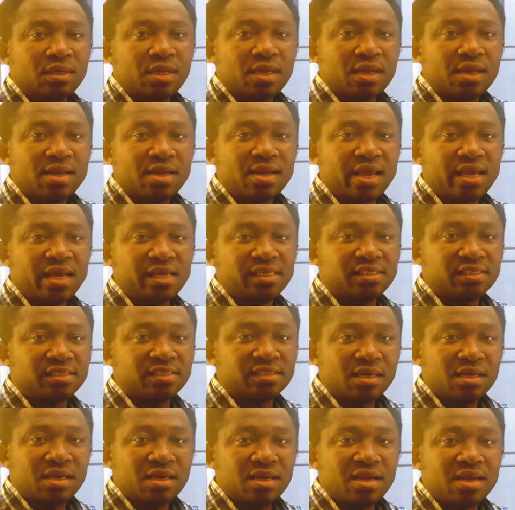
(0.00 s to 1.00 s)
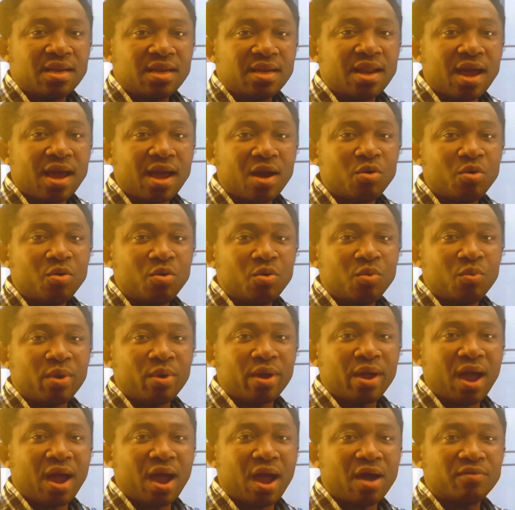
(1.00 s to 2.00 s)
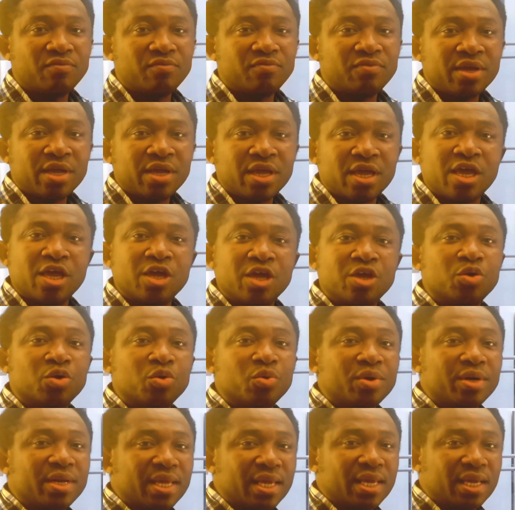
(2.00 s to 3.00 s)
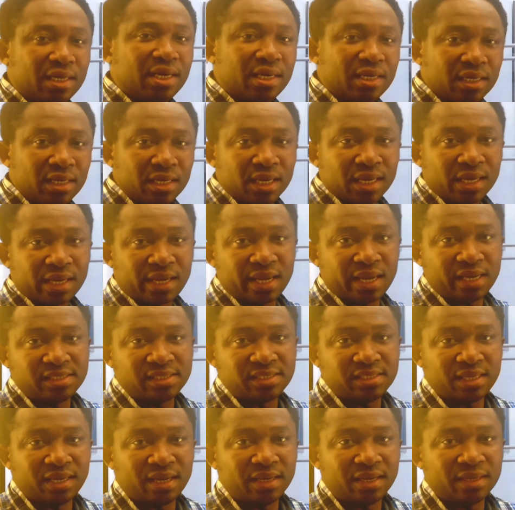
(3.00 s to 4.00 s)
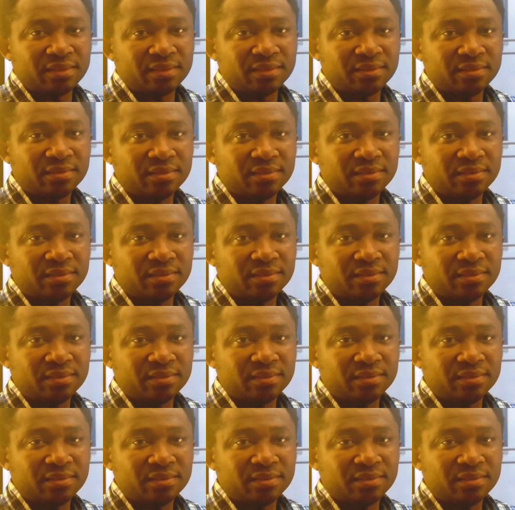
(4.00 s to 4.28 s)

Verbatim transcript: Next, now we have a unique case here.